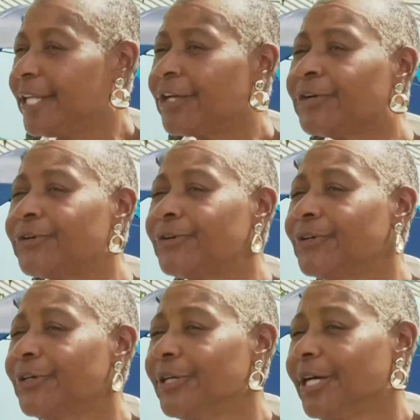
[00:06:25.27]
a video
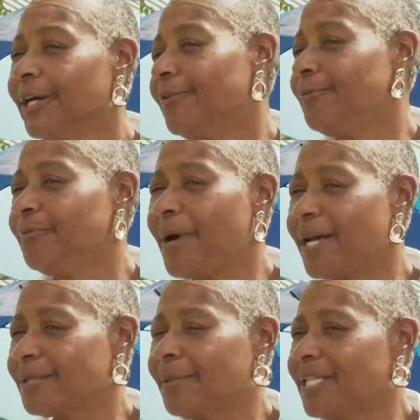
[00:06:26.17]
of
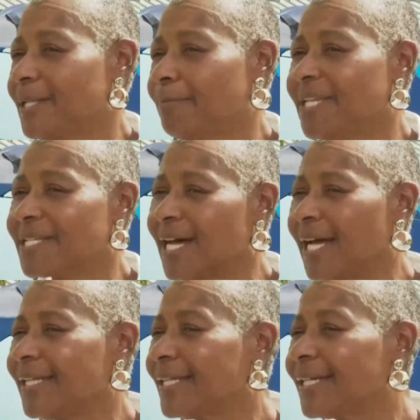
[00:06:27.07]
possibly some
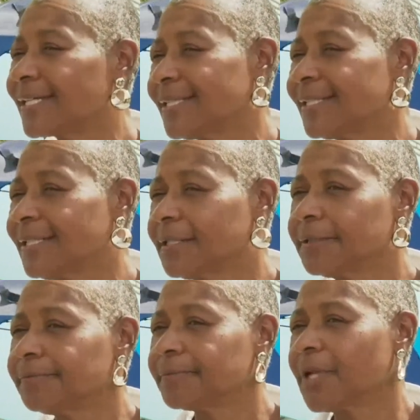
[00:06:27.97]
misconduct
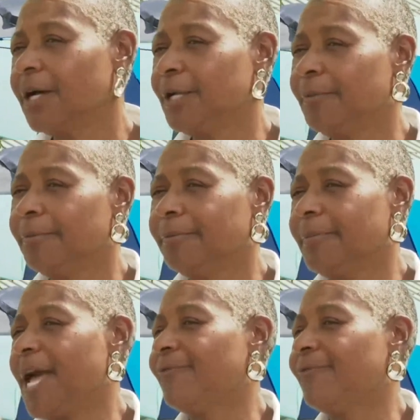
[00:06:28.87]
on an